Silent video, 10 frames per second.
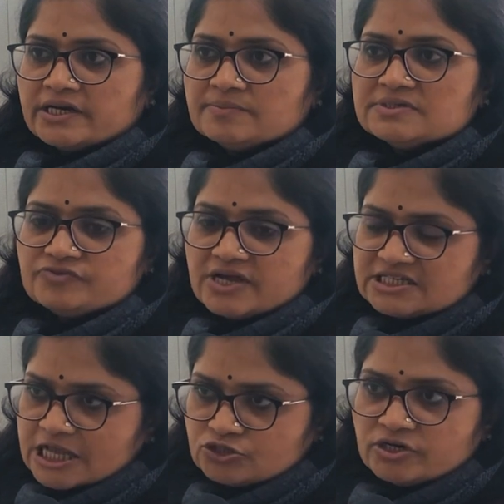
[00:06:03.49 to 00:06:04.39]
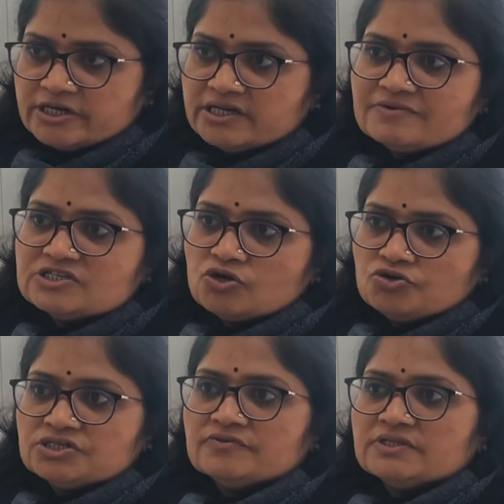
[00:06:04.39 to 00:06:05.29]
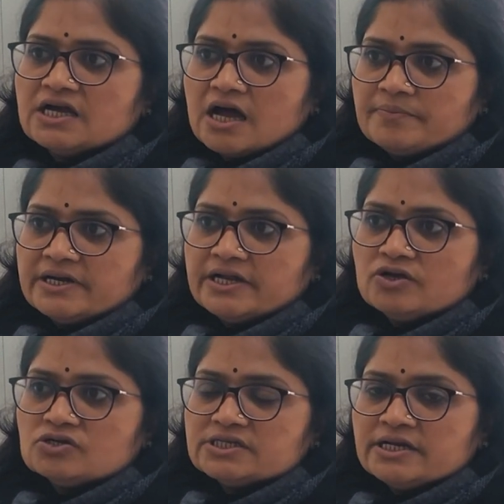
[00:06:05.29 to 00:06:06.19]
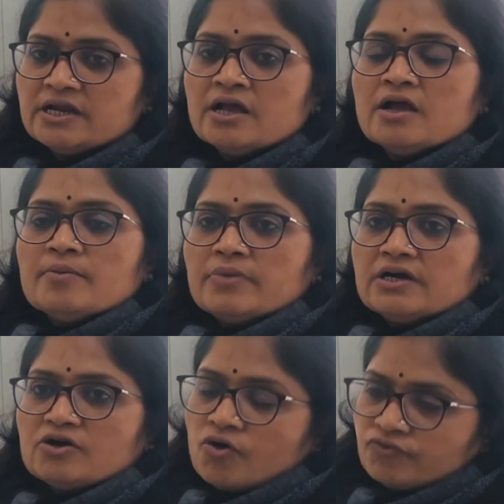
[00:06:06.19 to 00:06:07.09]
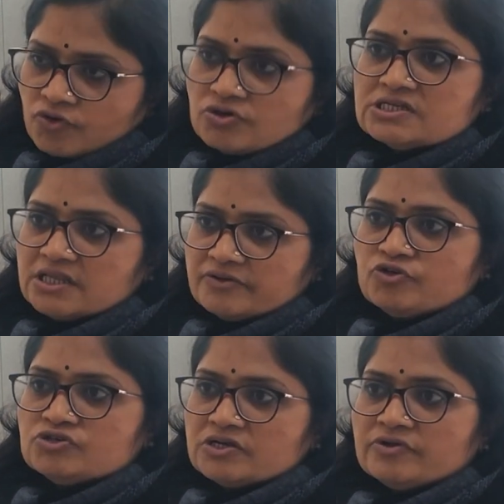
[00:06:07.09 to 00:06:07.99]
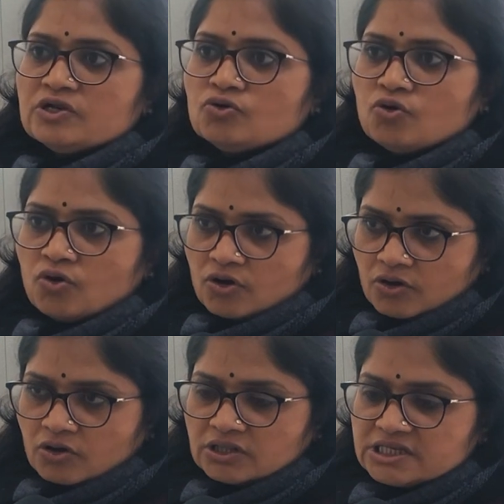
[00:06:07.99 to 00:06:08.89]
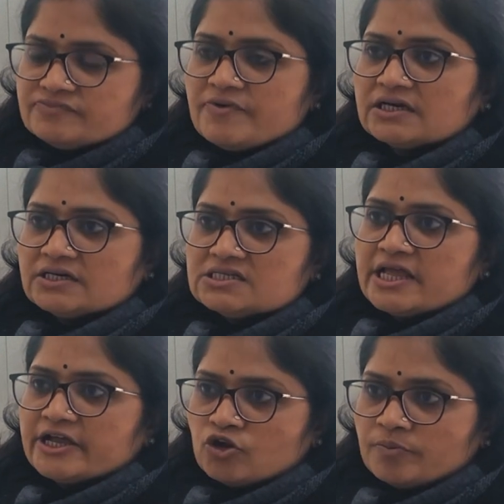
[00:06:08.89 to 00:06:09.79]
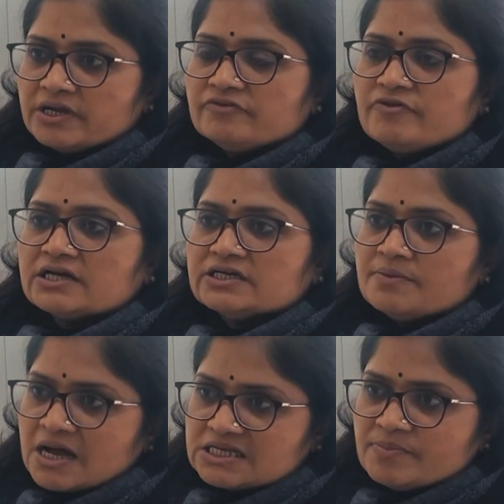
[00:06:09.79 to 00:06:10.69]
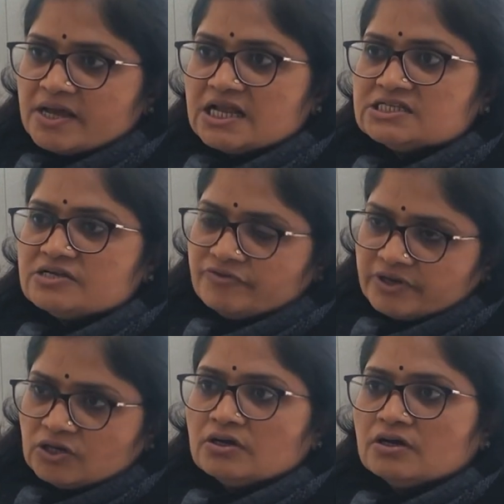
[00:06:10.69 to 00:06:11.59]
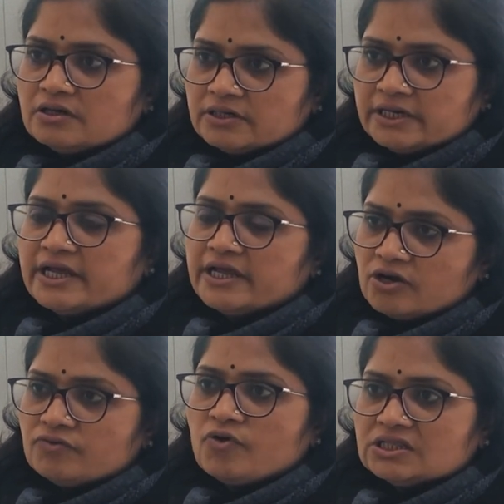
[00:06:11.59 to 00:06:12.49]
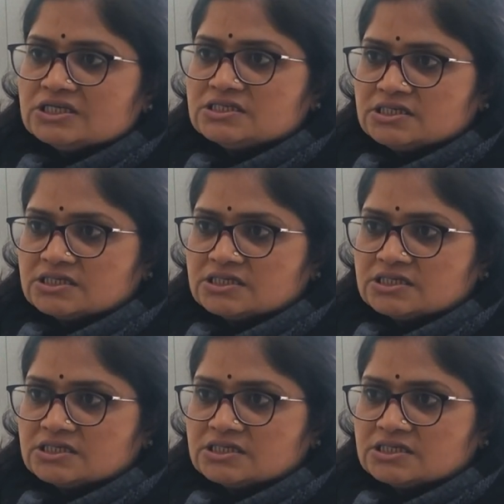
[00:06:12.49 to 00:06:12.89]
means we are saturating our solution with the carbon dioxide. But of course in the future we'll look all these factors like economical factor, mass balance, and we'll take care of all these things.